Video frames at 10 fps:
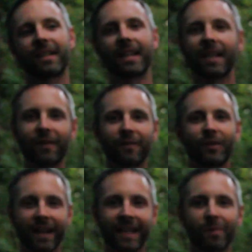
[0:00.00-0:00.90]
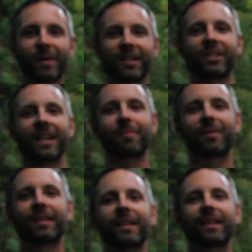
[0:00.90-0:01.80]
even if you're not in the best shape,
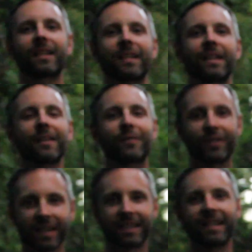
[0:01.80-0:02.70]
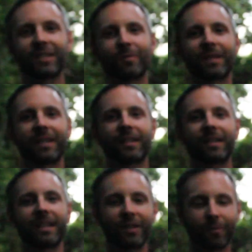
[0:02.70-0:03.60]
if your technique is really
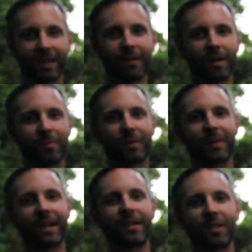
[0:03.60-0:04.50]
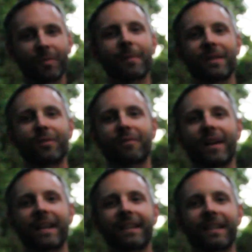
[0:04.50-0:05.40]
good and you're really well prepared, you'll probably do
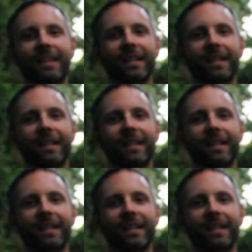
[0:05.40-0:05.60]
fine.